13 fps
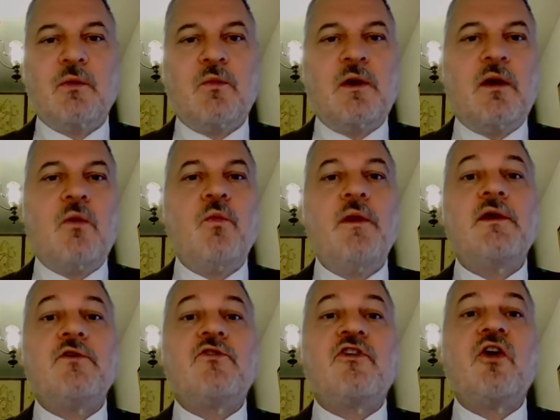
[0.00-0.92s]
well, we
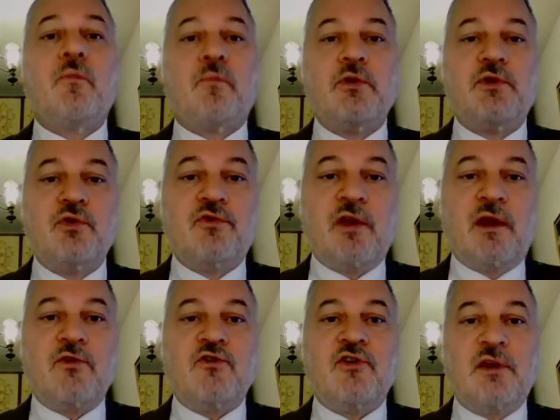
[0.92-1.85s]
can still produce
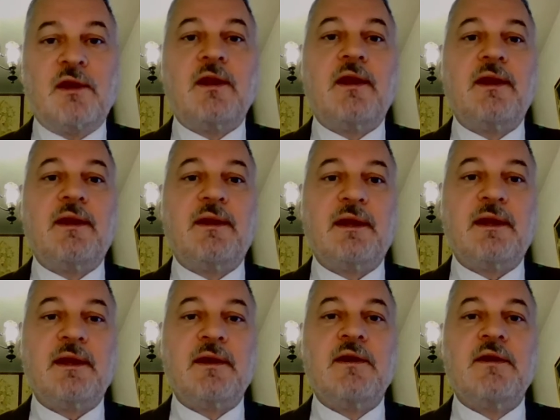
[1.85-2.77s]
energy
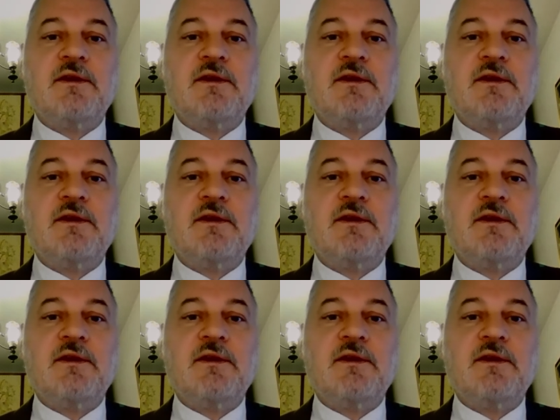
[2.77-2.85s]
cleanly,